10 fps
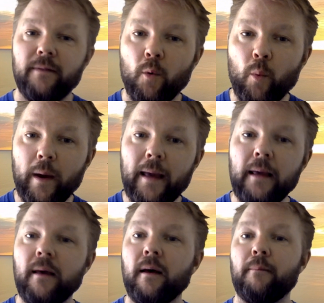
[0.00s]

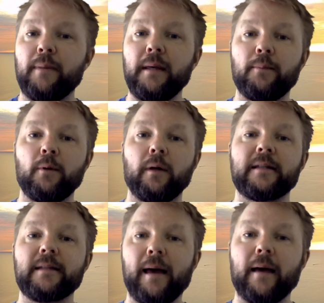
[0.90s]
way people
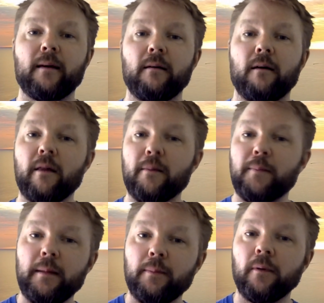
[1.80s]
attack other
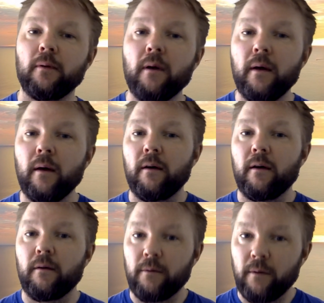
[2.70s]
people
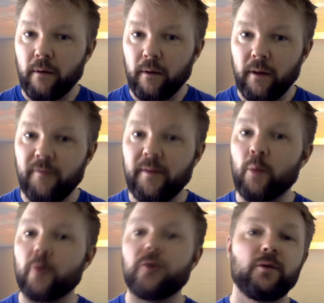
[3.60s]
if they
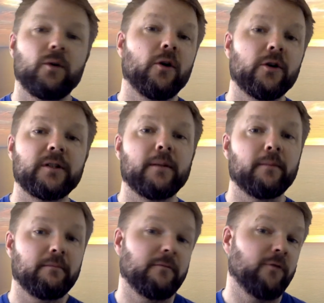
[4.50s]
want to hurt
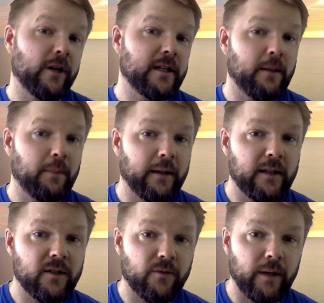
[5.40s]
them, for example in
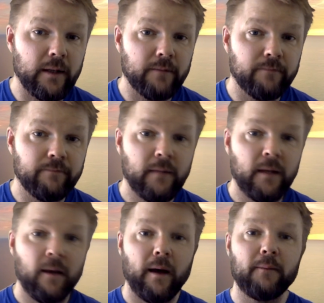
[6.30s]
the street.
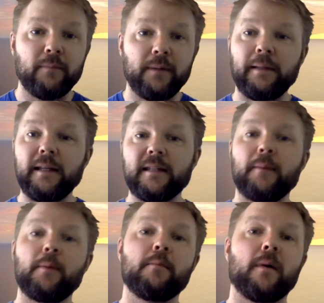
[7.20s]
And please
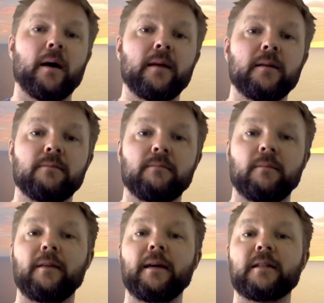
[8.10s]
keep in mind,
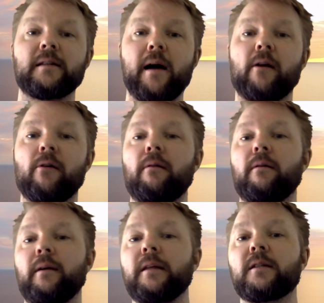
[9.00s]
the attacker
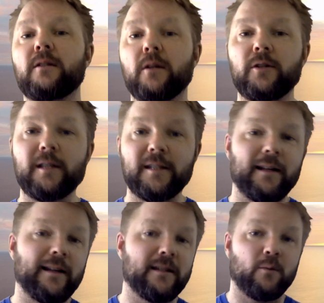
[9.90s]
is not
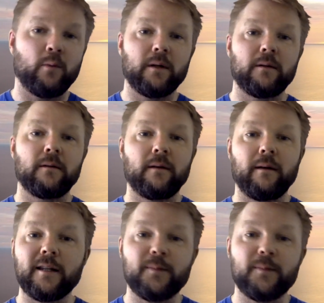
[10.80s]
necessarily someone